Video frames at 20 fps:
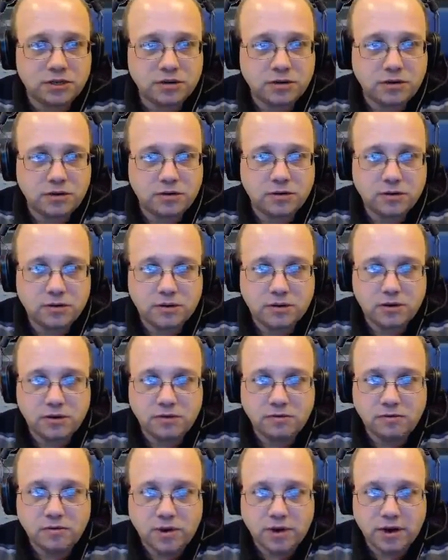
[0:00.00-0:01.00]
and
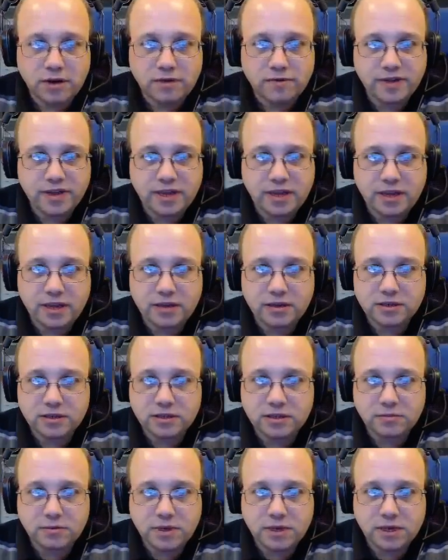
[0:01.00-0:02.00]
run over here so
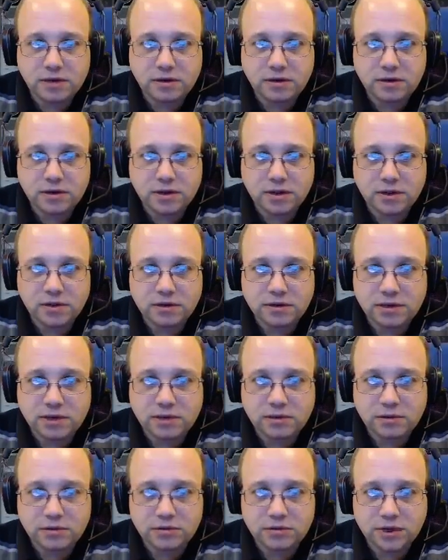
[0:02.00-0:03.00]
that we can
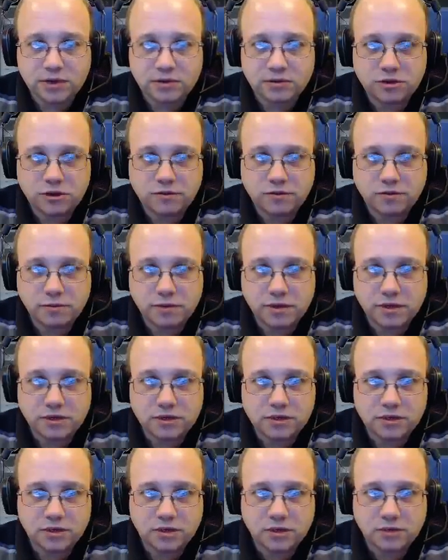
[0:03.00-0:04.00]
tell the train driver when to
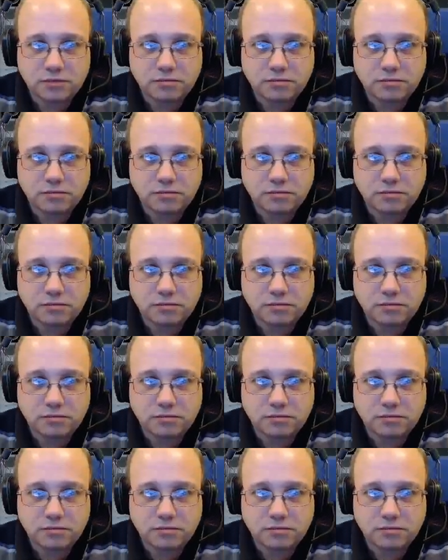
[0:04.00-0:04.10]
stop.